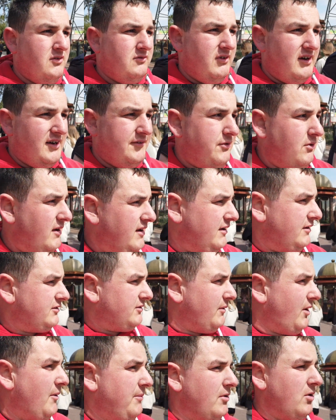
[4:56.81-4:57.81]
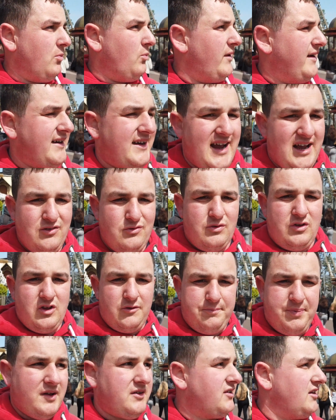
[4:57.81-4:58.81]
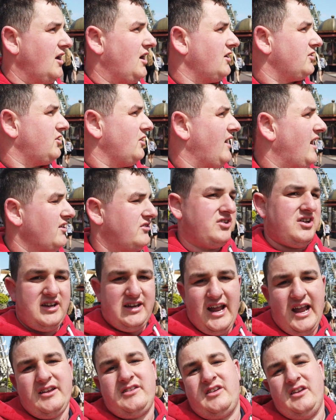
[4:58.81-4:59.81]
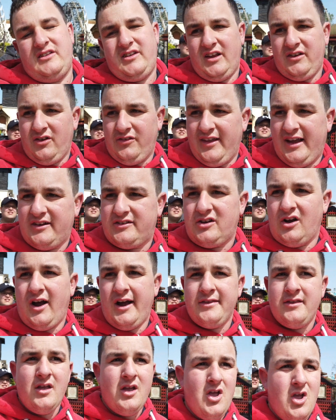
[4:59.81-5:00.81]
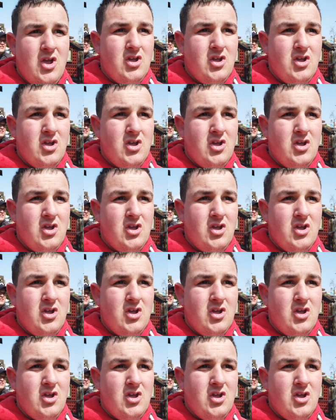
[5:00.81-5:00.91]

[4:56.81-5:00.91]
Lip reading: ready for it to open on weekends when it's busier. So actually, yes, it says on that sign,